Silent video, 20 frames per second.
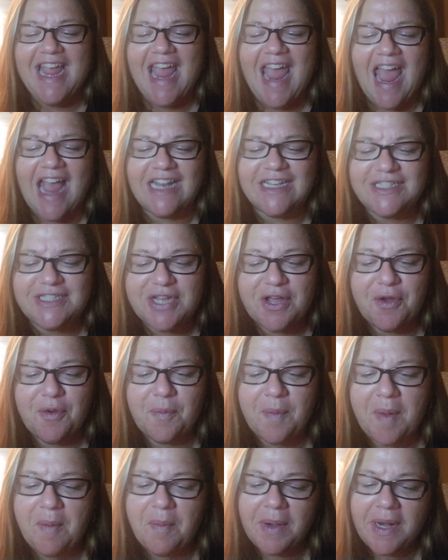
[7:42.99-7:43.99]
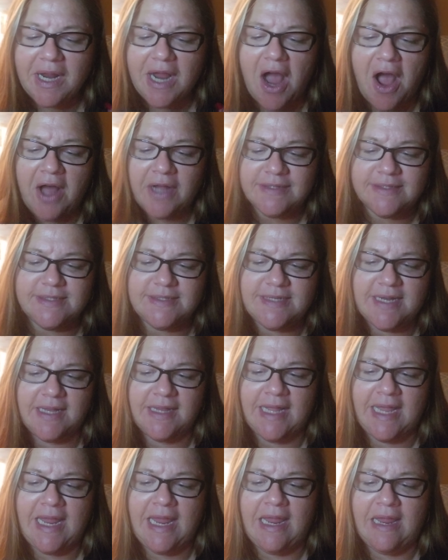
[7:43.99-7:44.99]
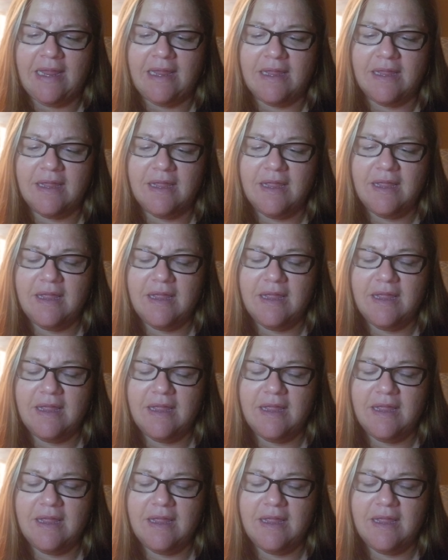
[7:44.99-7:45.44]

And so we want to constantly